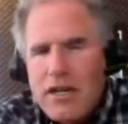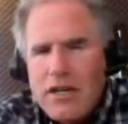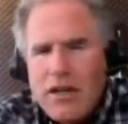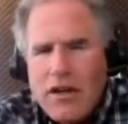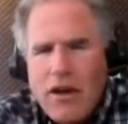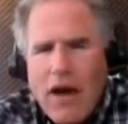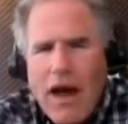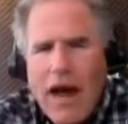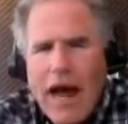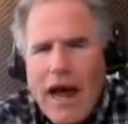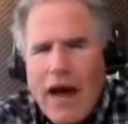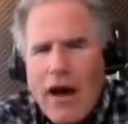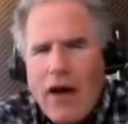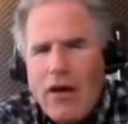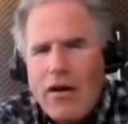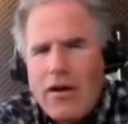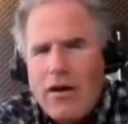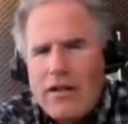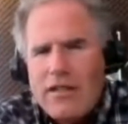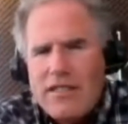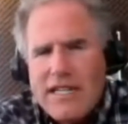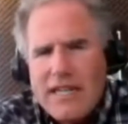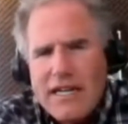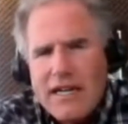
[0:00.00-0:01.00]
you know,
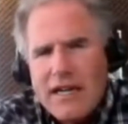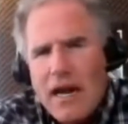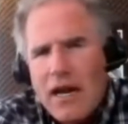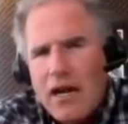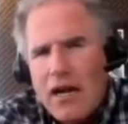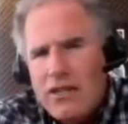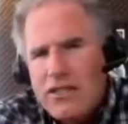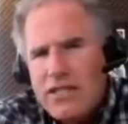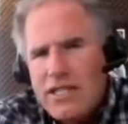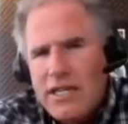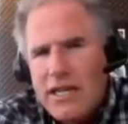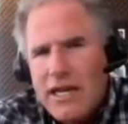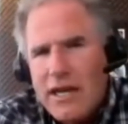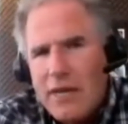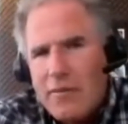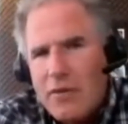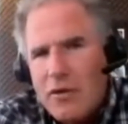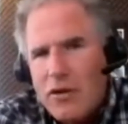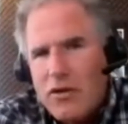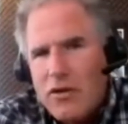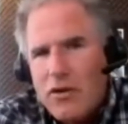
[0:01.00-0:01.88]
how technology-enabled